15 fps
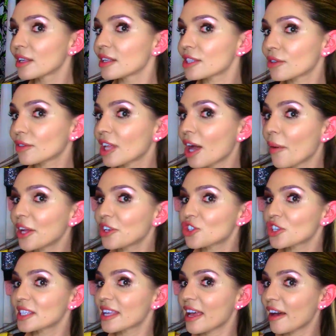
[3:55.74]
So now I
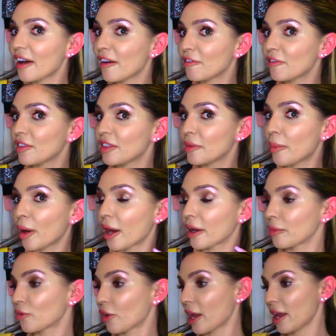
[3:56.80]
just have the
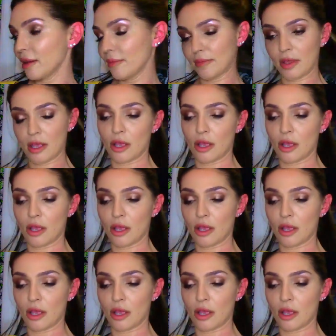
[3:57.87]
bottom, right?